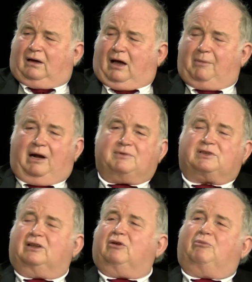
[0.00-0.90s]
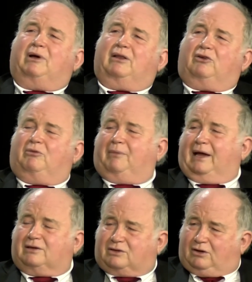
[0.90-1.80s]
I mean, I'm sitting there with my little
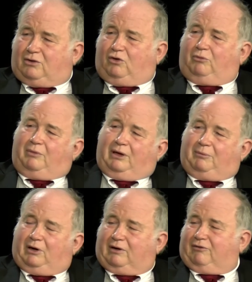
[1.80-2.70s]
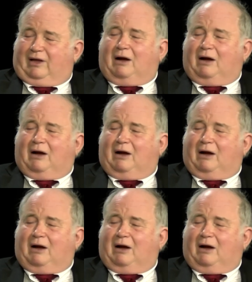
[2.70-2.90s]
mask on, holding my American flag.